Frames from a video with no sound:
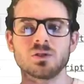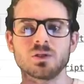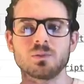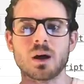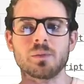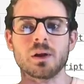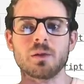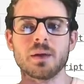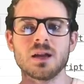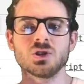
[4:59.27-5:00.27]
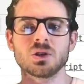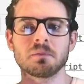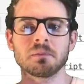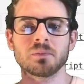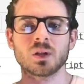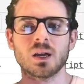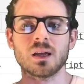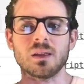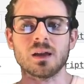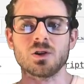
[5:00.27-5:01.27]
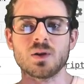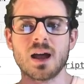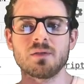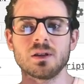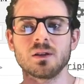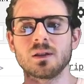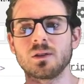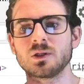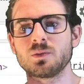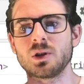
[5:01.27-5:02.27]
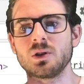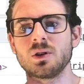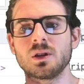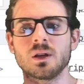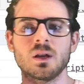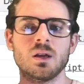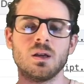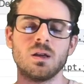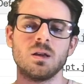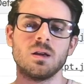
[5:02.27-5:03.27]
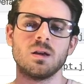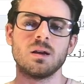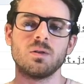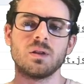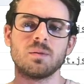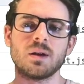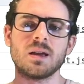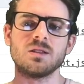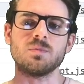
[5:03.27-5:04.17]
to the bottom right of the page. And here you have it. That looks pretty good. I don't think my head's